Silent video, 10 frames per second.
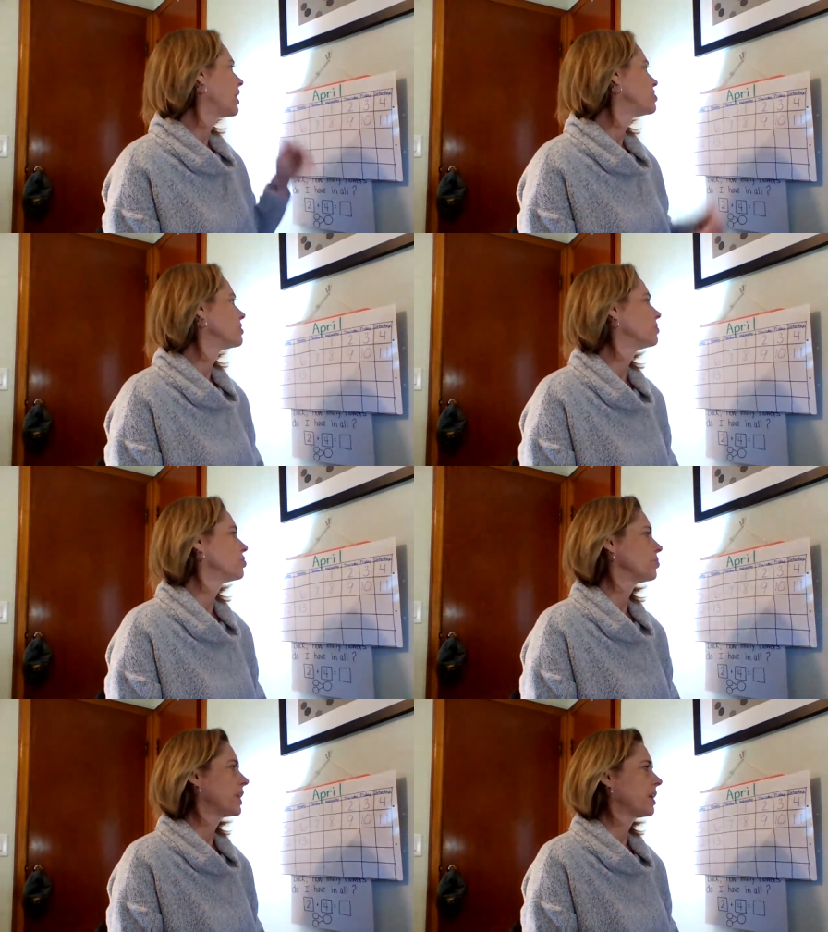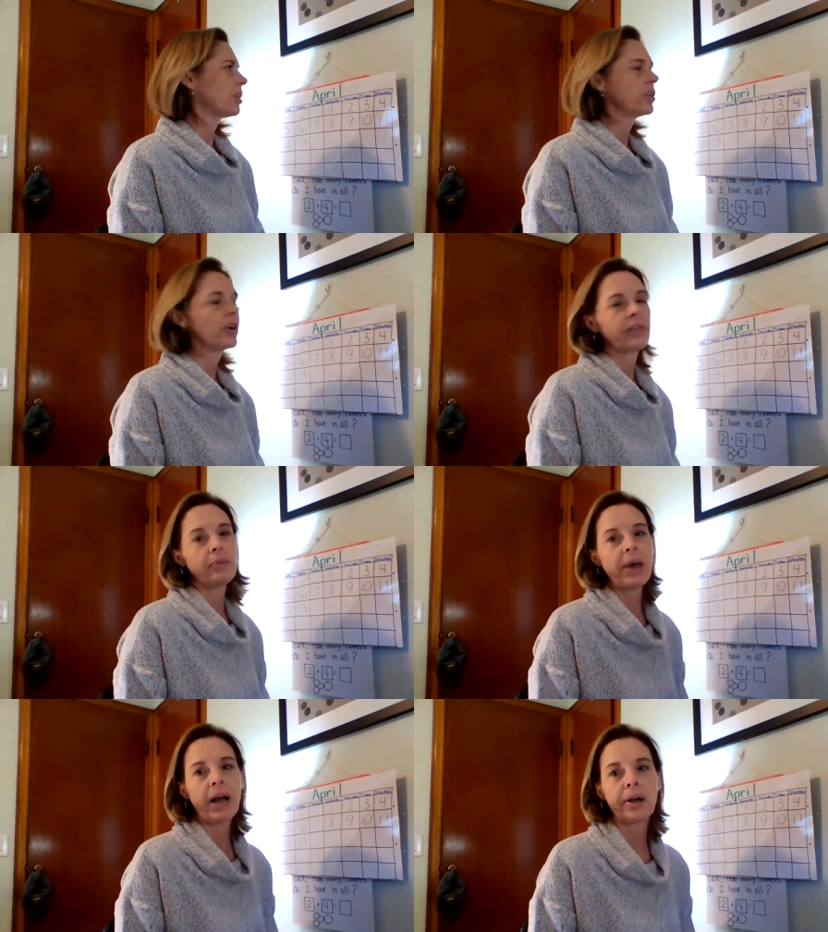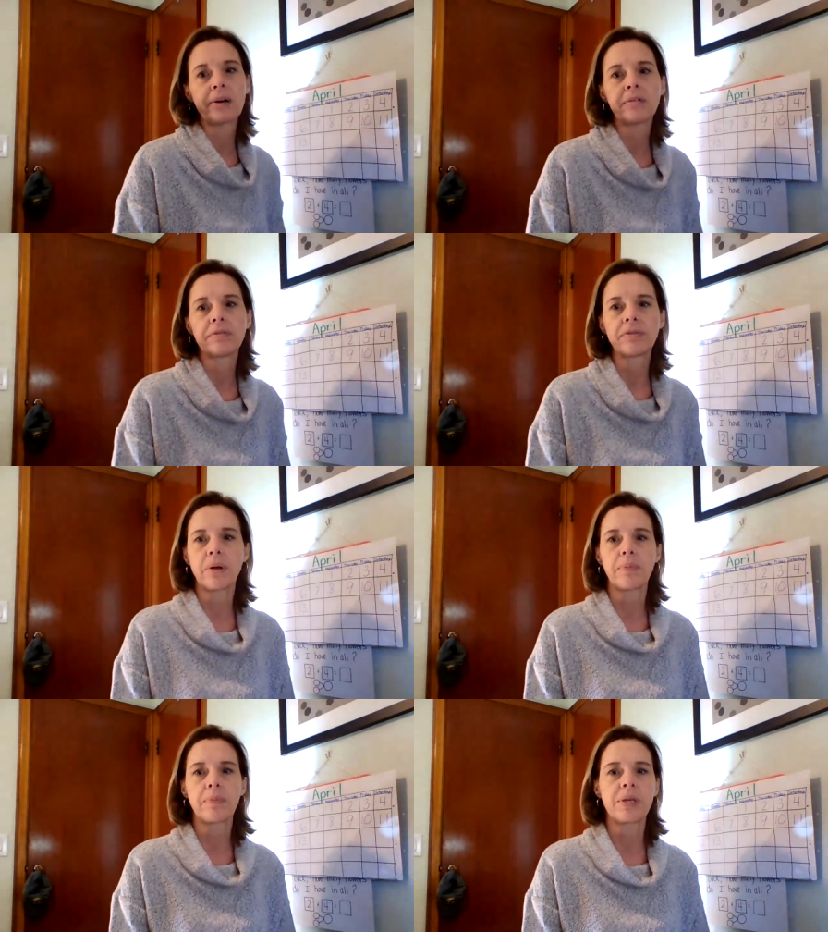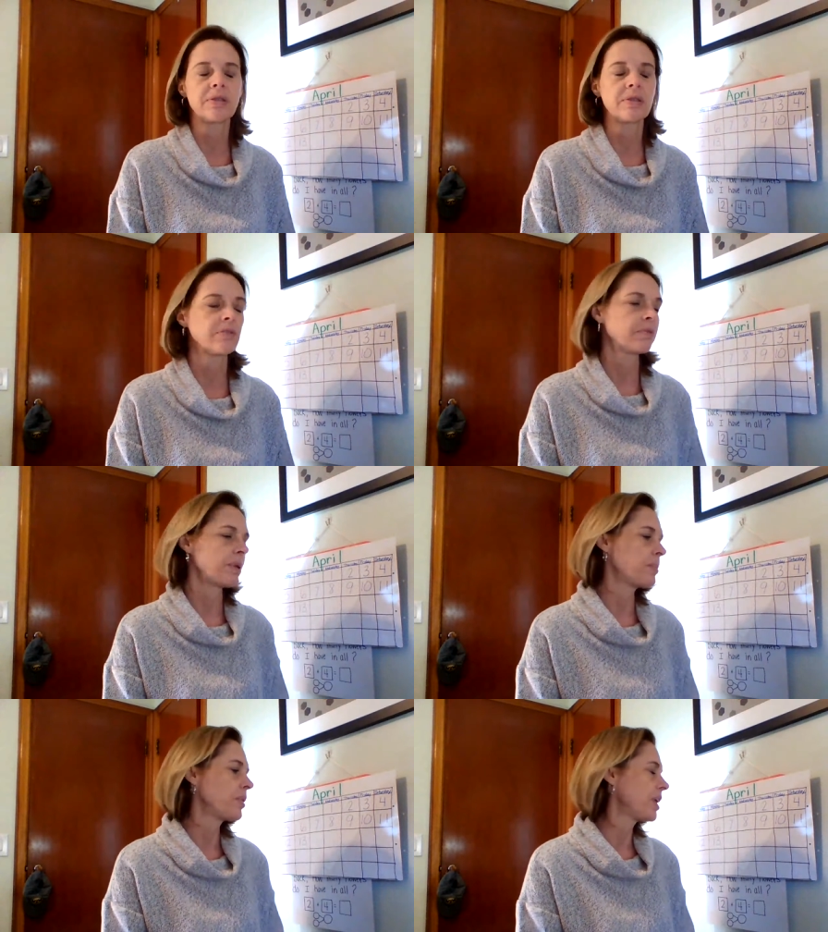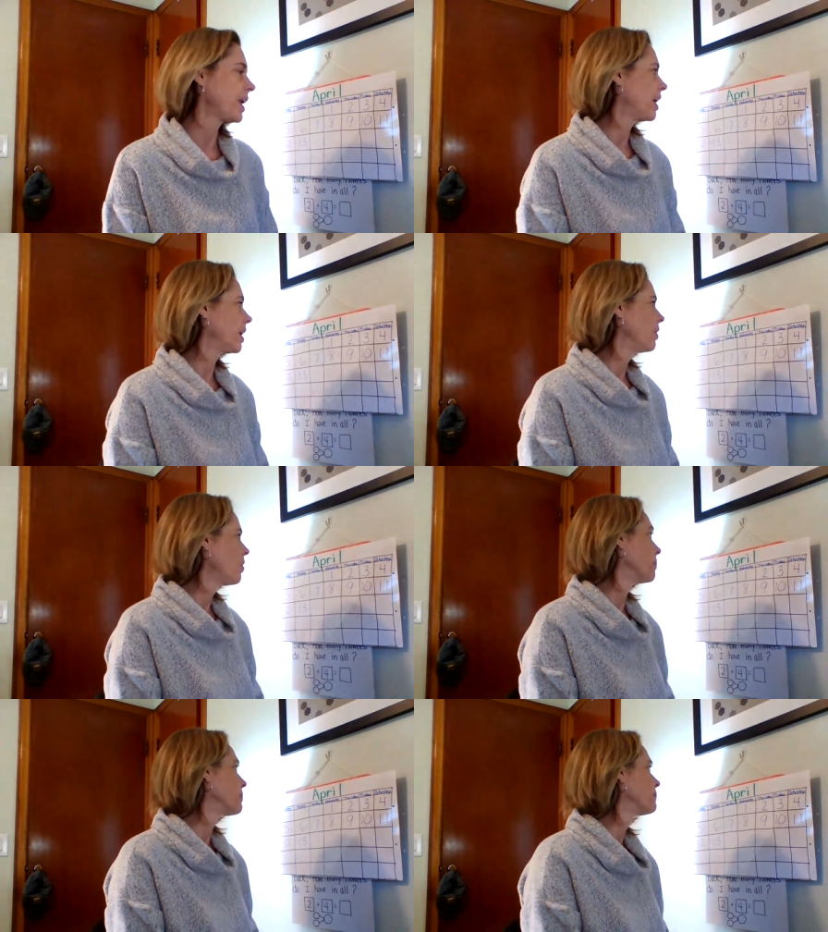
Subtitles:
just drew a calendar on the back of a piece of paper that I had at home.